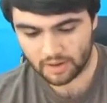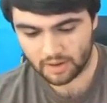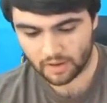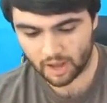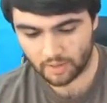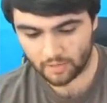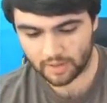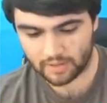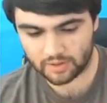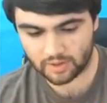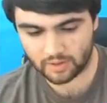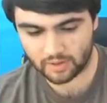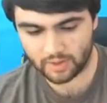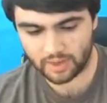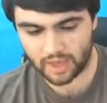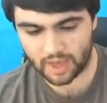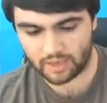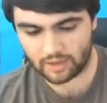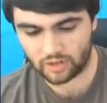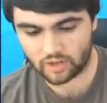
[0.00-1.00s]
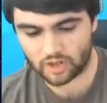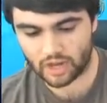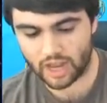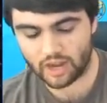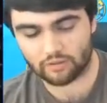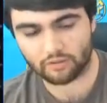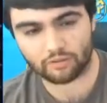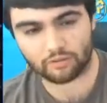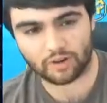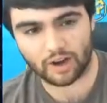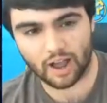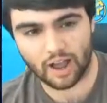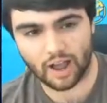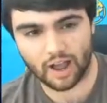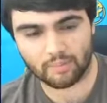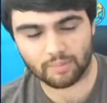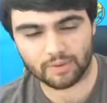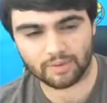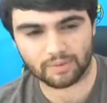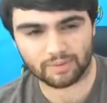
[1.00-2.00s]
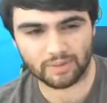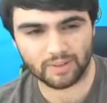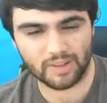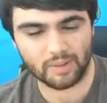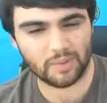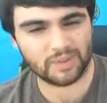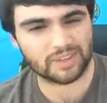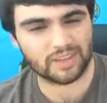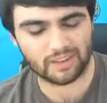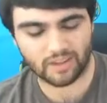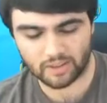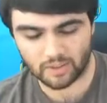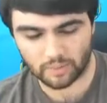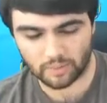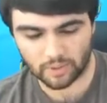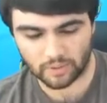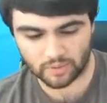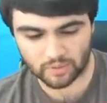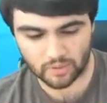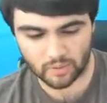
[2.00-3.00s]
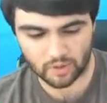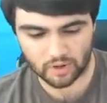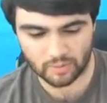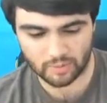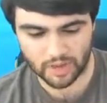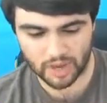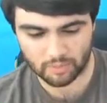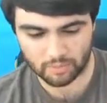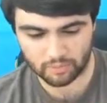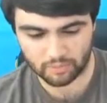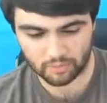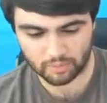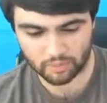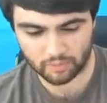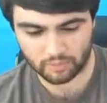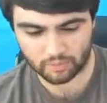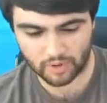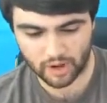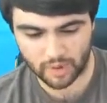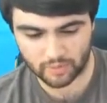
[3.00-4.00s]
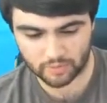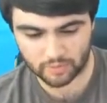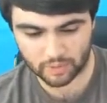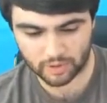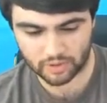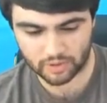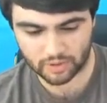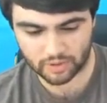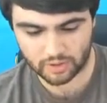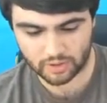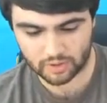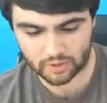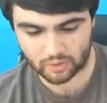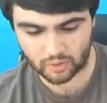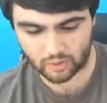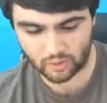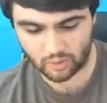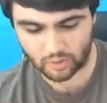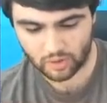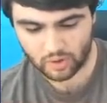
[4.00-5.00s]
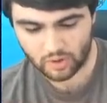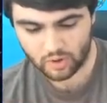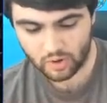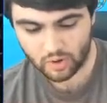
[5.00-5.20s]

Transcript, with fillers: Coming to the end, Jake Fromm. I really want that other Bills quarterback, but Fromm's pretty good too.